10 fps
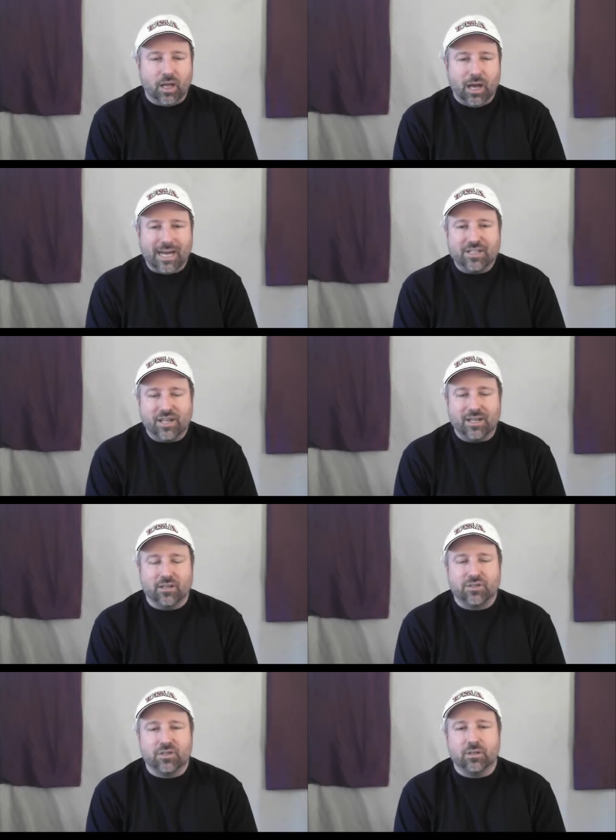
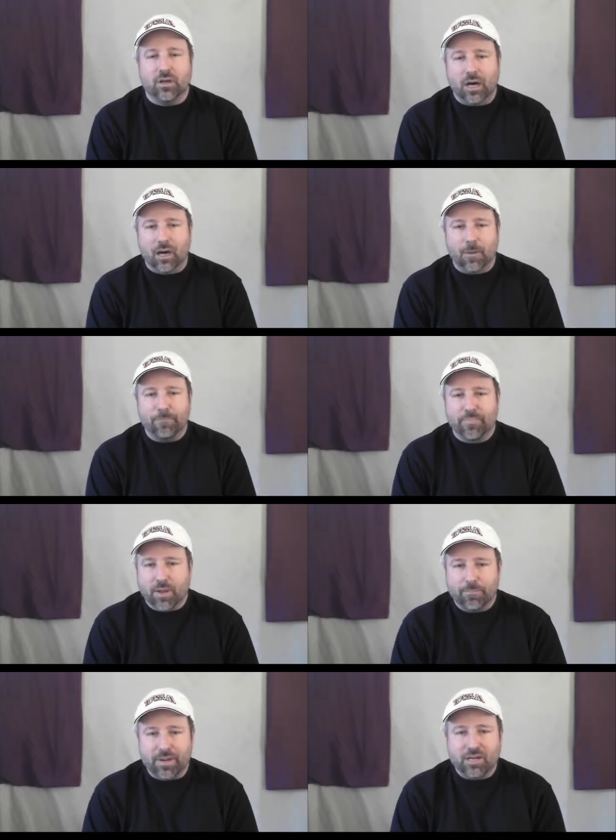ideas to
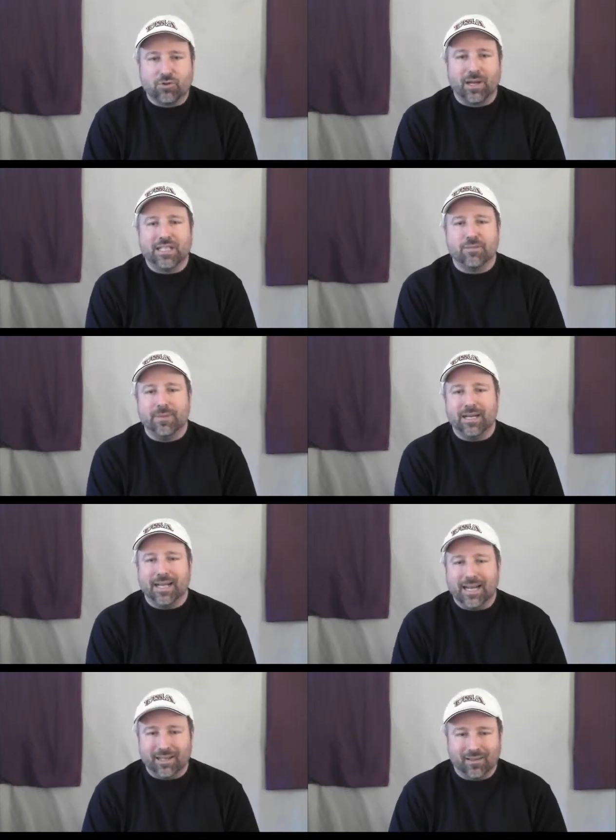be
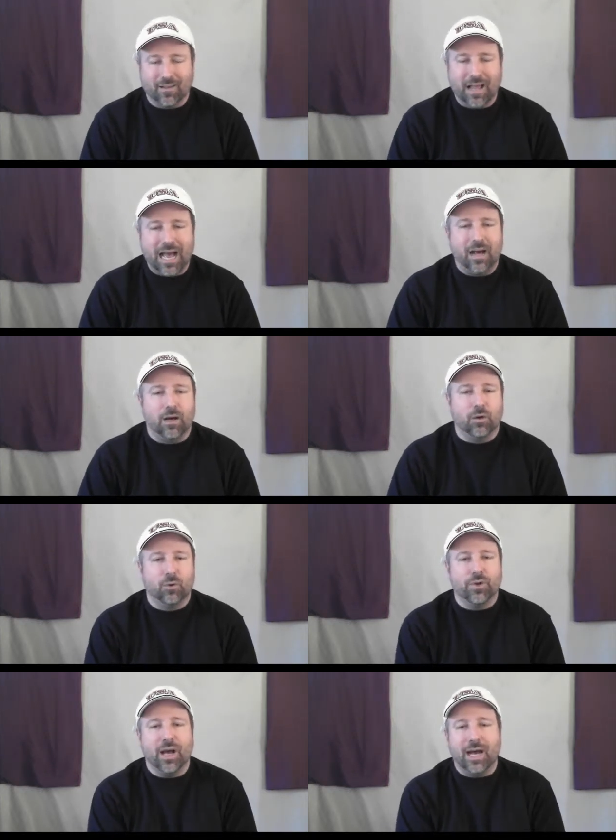transmitted, and
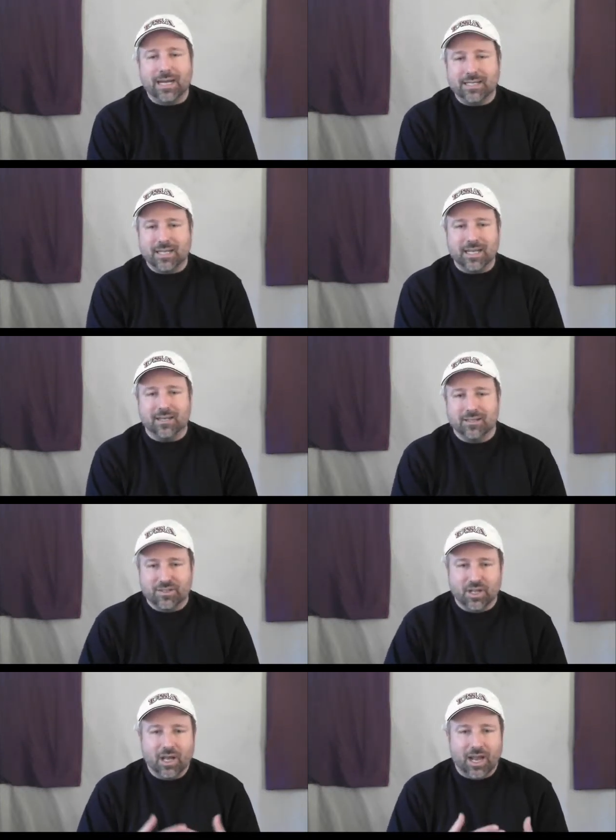allowed
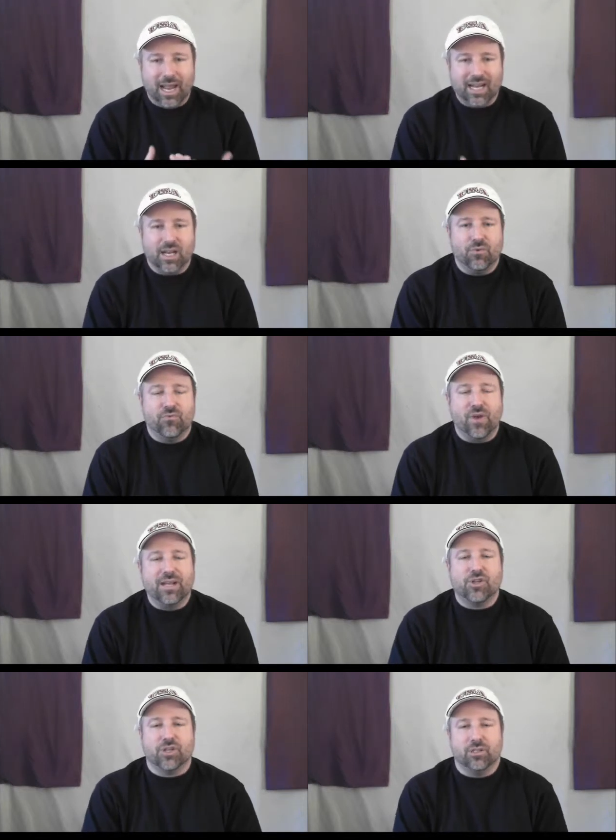ideas and
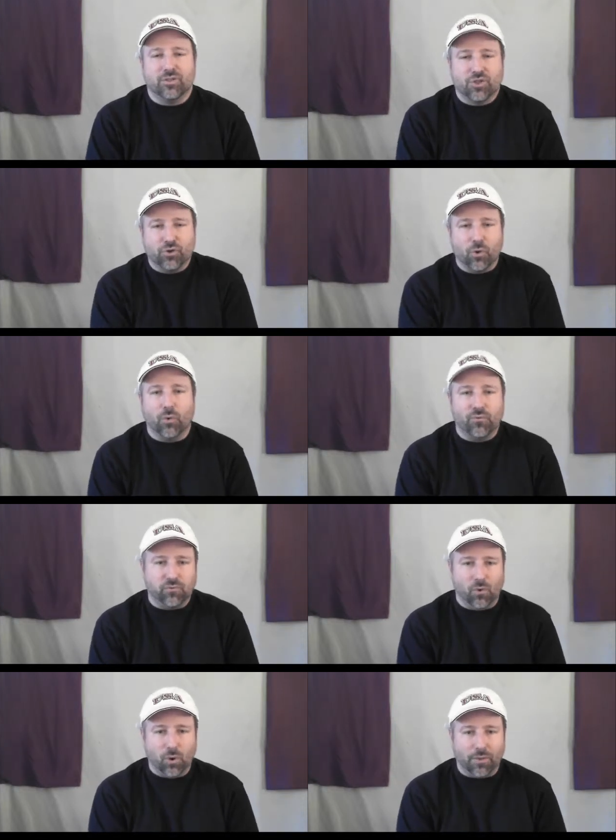inventions to go
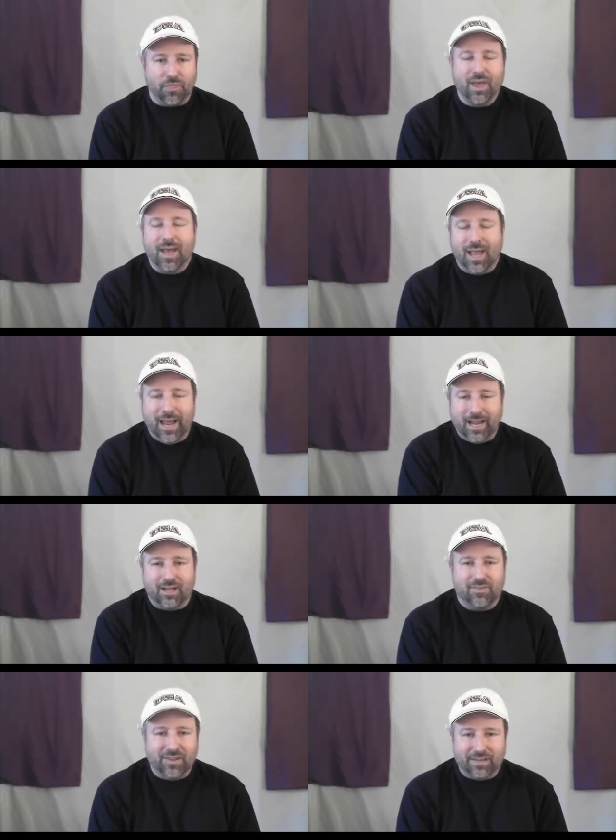forth,
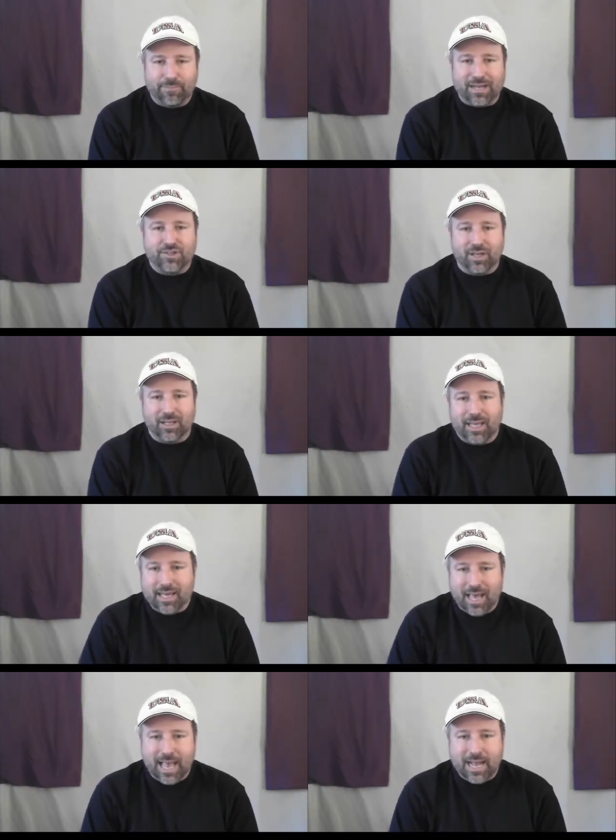and
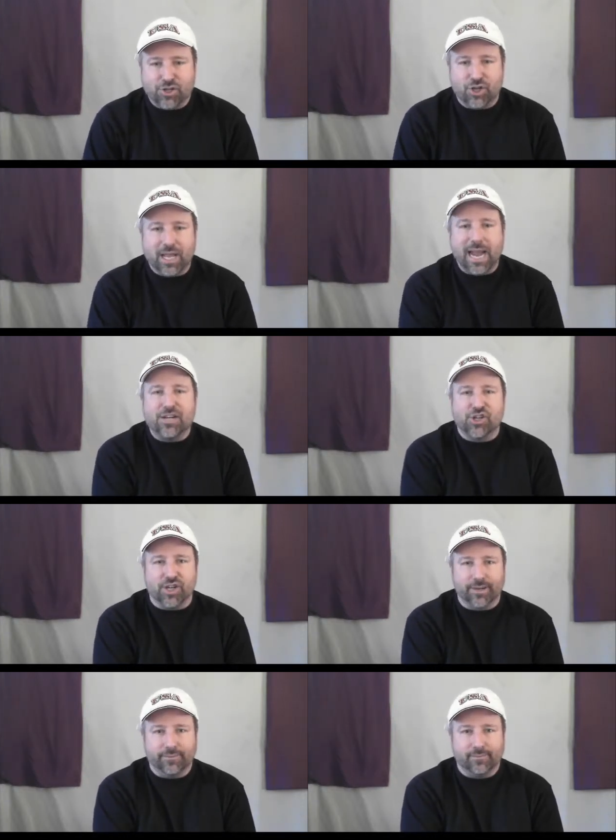basically
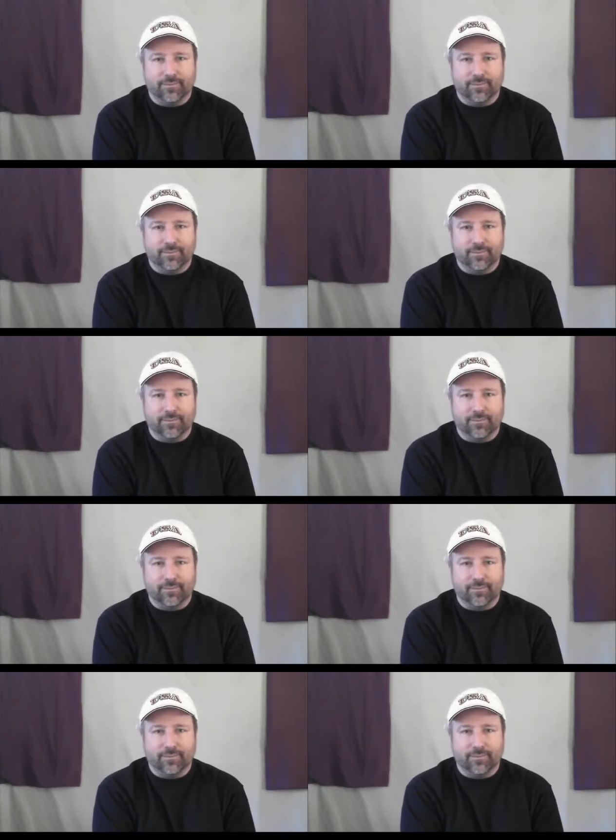education.